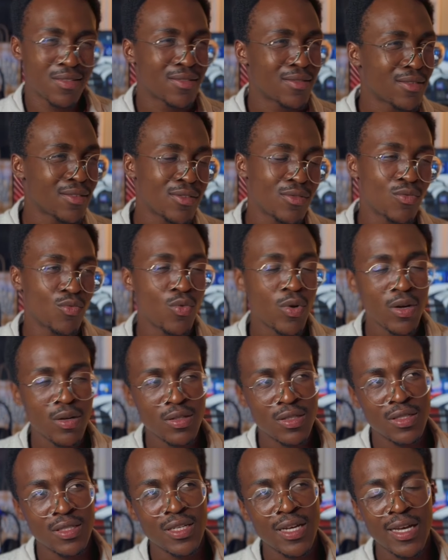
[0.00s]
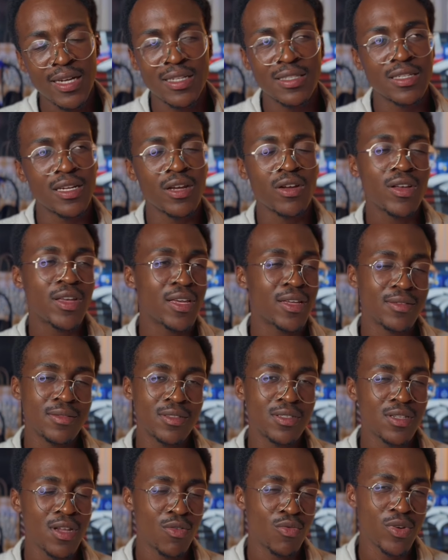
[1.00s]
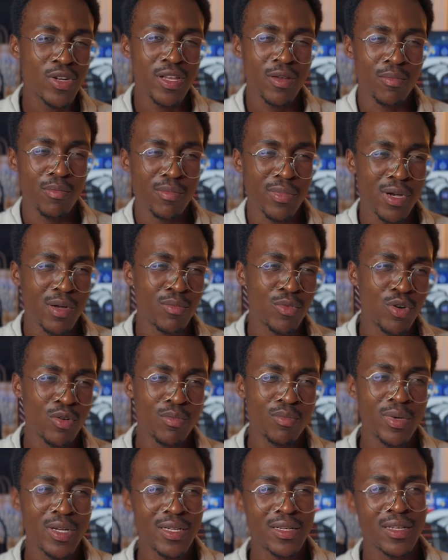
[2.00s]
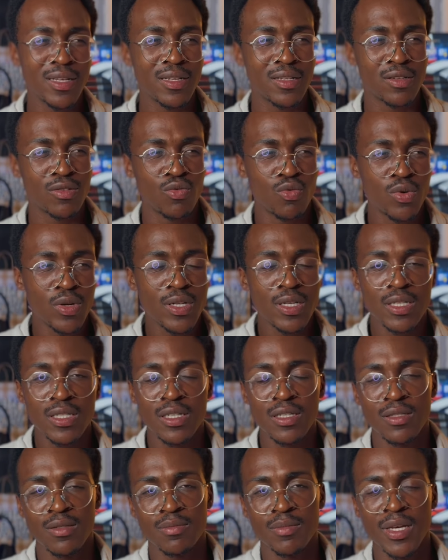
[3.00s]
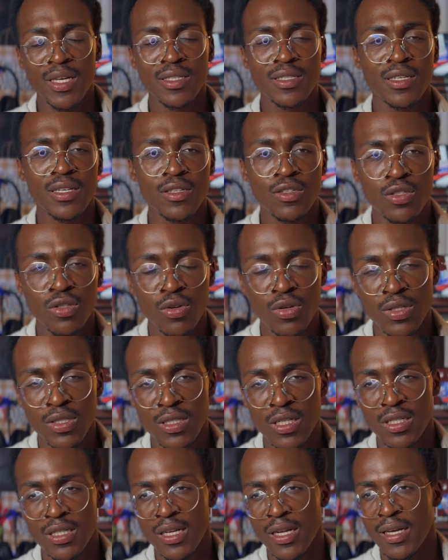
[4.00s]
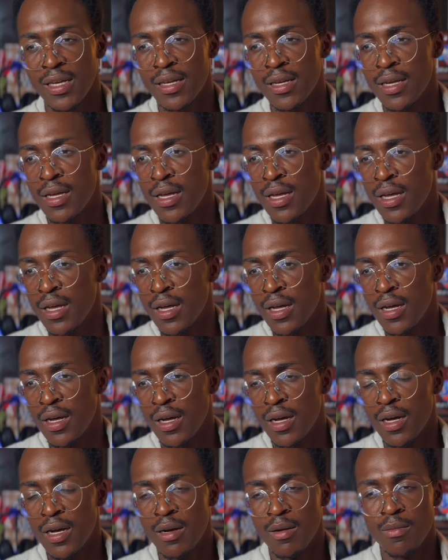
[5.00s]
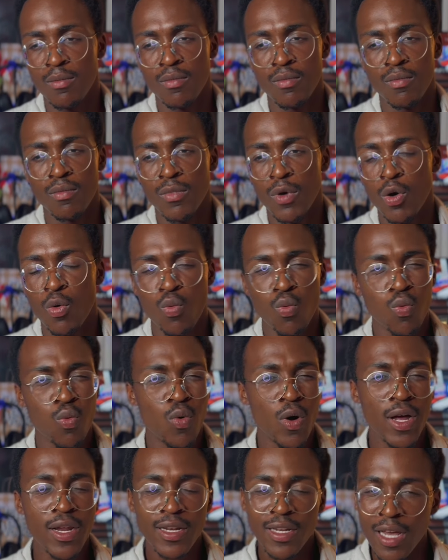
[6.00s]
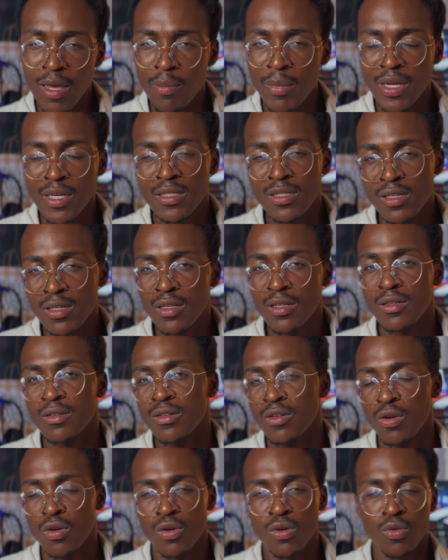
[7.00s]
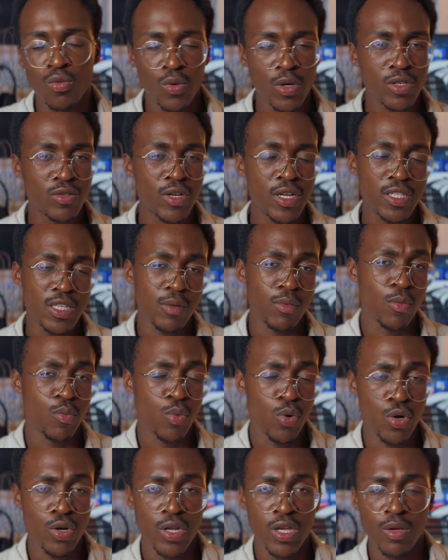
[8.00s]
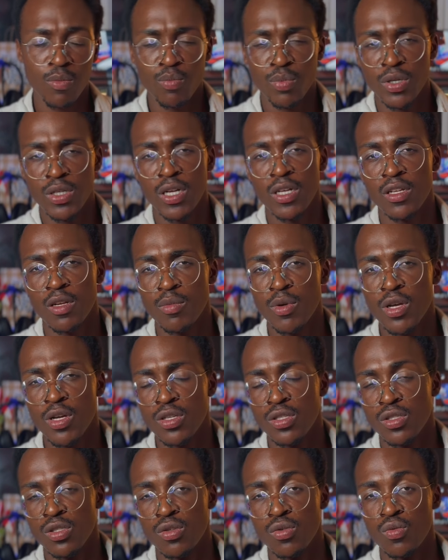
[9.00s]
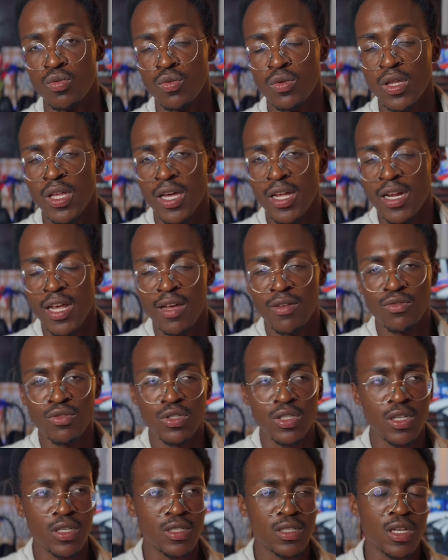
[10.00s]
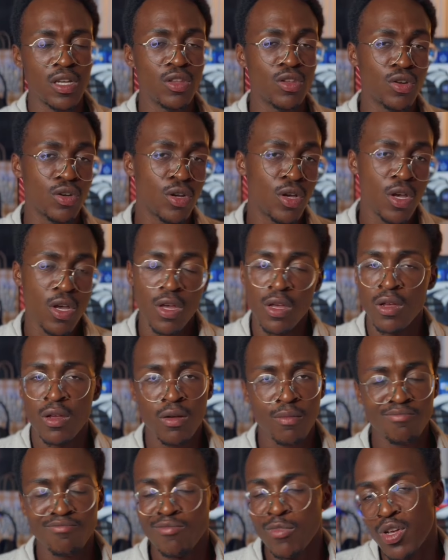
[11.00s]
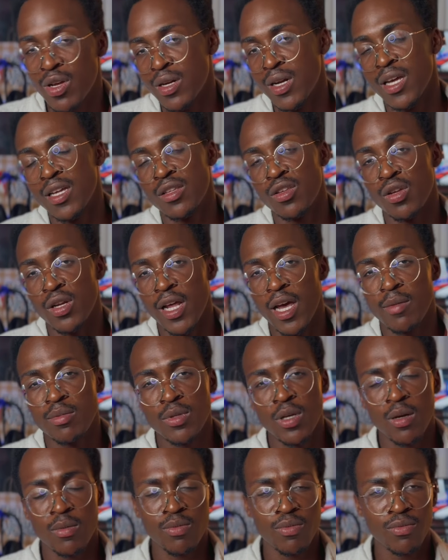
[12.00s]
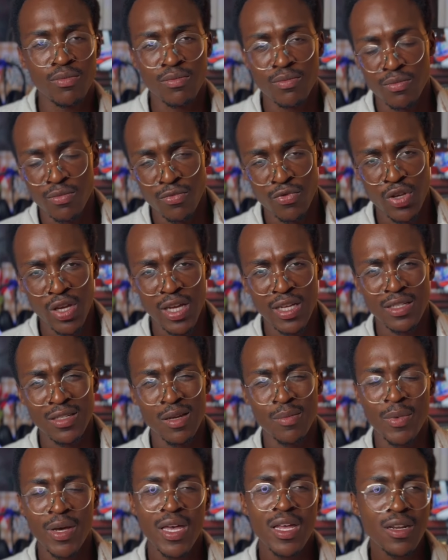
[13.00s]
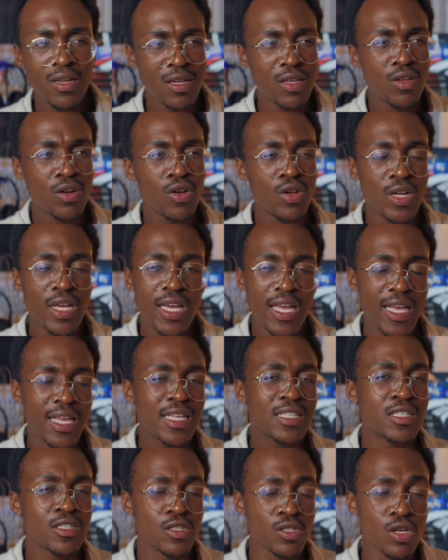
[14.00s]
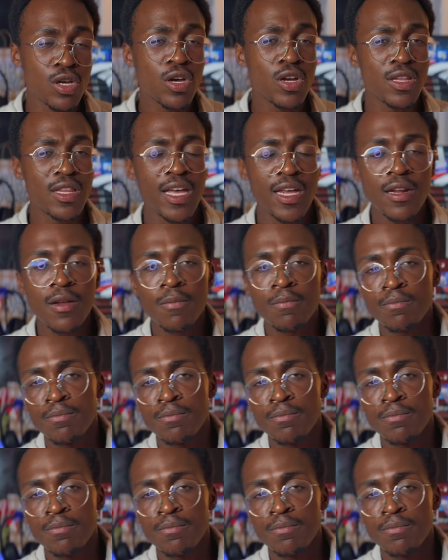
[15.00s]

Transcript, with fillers: on one side, it's like, okay, it's not really a bummer, but it really just makes it so it's just like um, a one-dimensional or one-trick type of pony projector, because you then have to just either connect your laptop via H D M I. And, you know, like, I guess it's good that